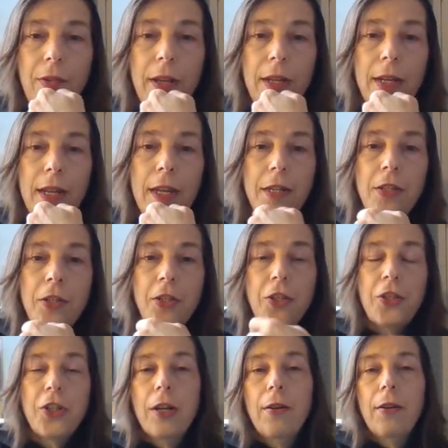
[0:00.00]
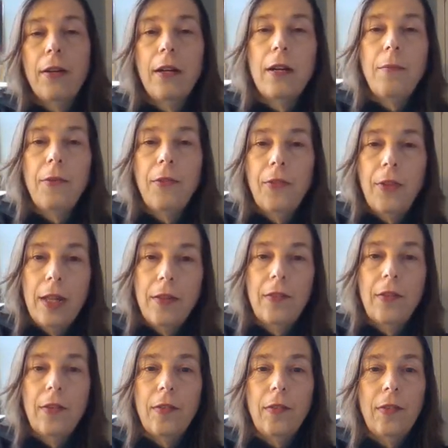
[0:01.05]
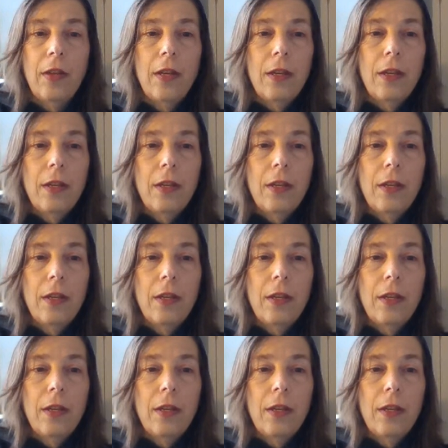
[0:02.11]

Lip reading: And I'd like to just share a couple sentences